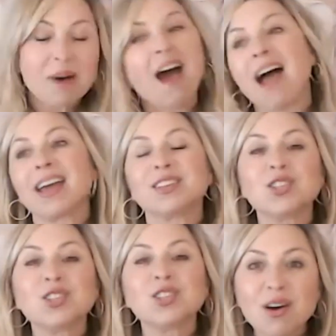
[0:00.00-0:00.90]
by
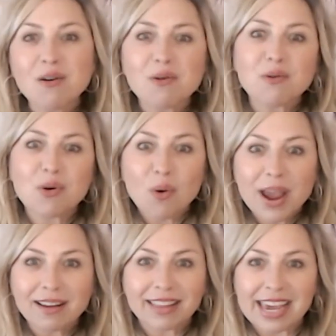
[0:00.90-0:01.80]
so
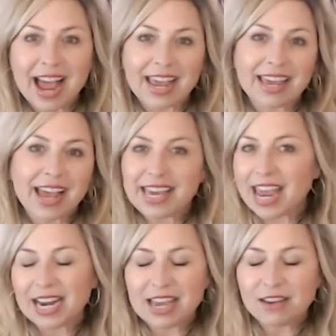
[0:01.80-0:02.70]
quickly. I
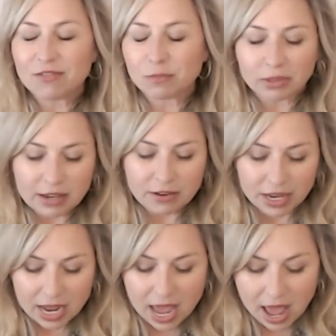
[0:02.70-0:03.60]
can't even believe
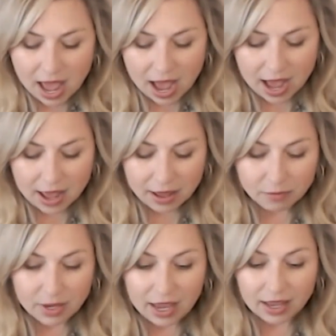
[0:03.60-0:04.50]
it.
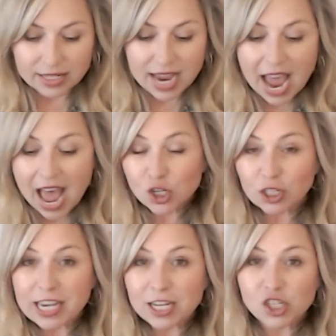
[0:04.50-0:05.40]
And
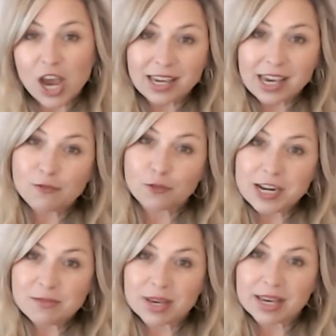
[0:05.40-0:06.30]
actually, Jackie
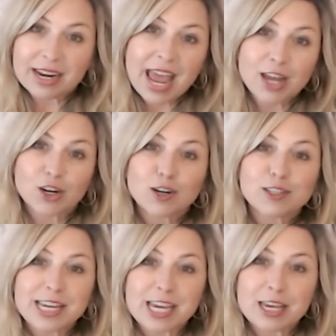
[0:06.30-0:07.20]
Friedman and her
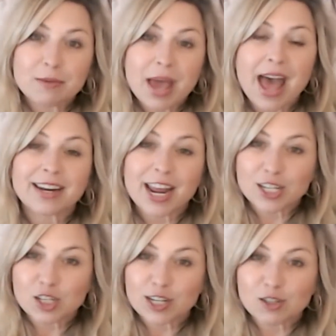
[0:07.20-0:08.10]
team at
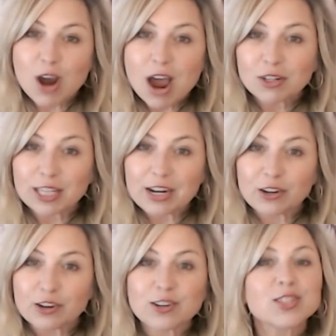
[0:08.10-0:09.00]
NextGen and Travel
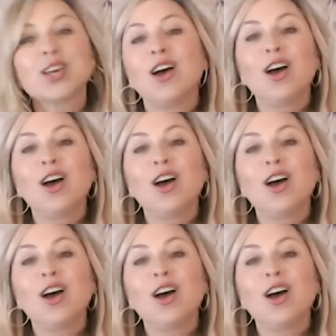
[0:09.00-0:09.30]
Leaders